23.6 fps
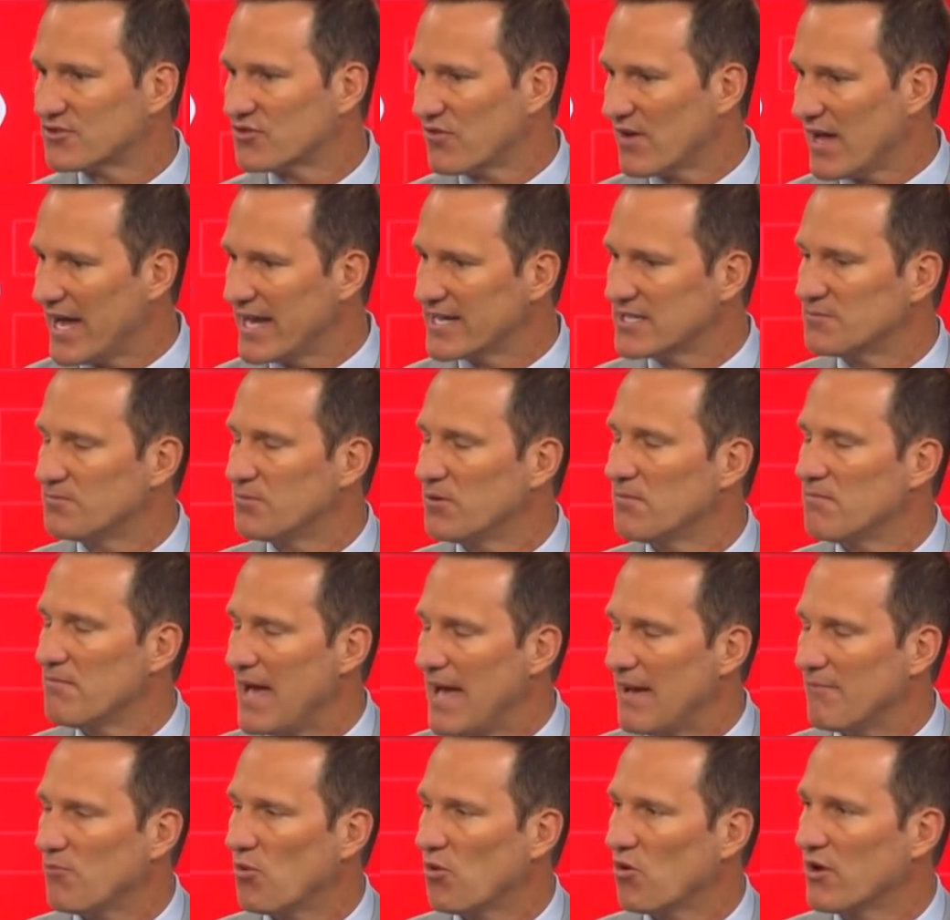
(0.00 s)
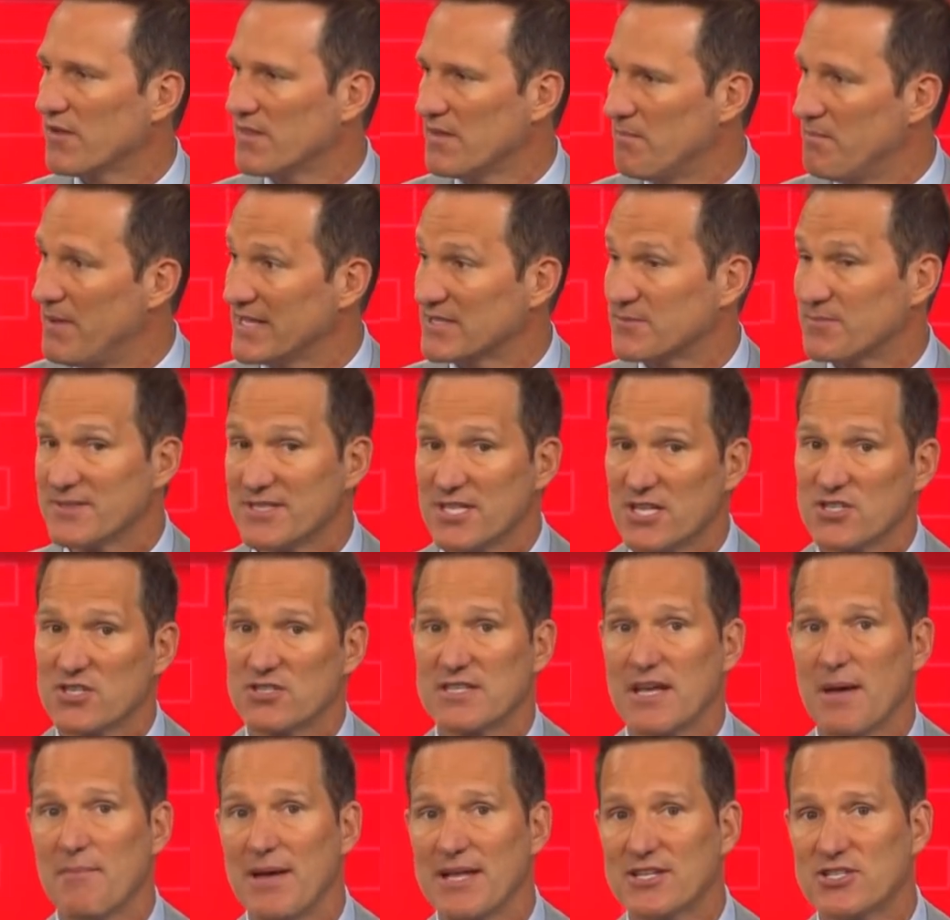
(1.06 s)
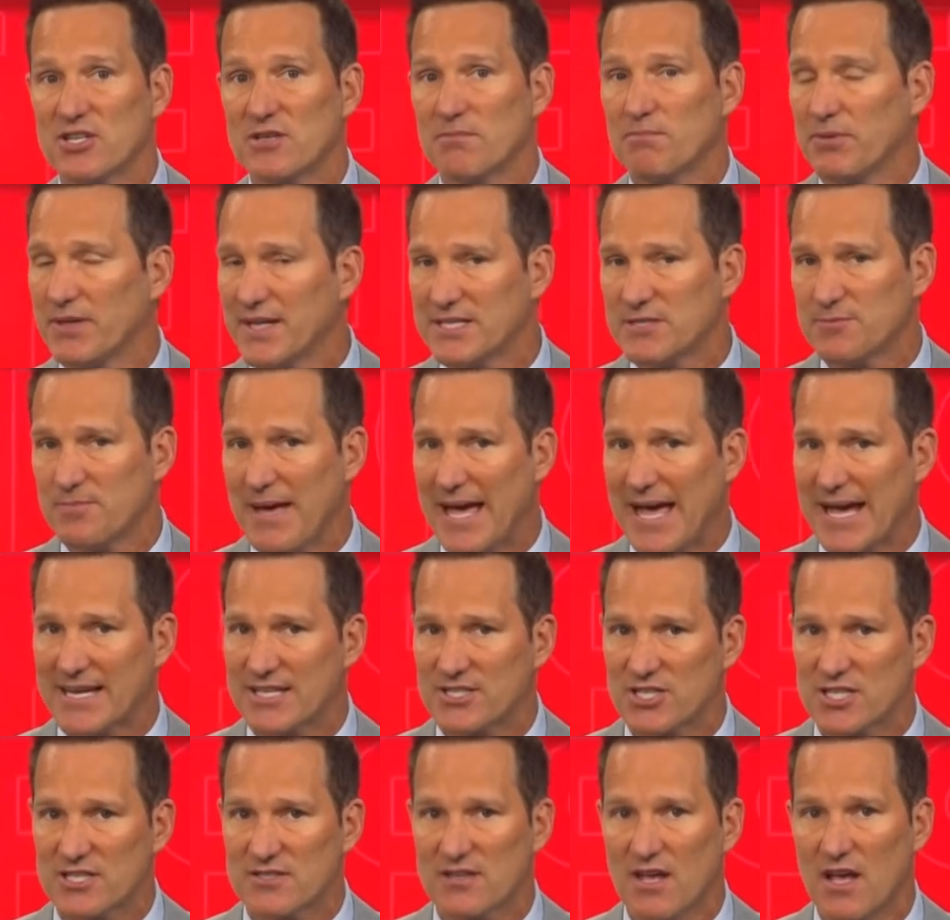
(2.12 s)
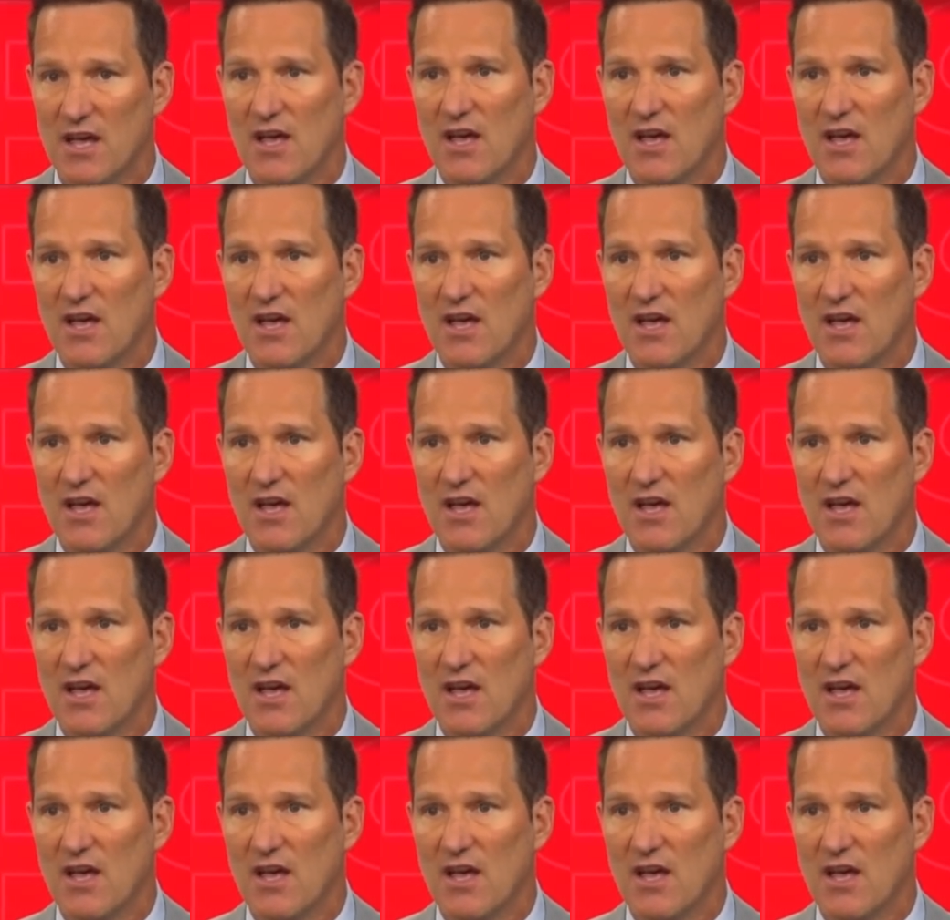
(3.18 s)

trying to put Matt Moore in the best positions. I mentioned blitz packages.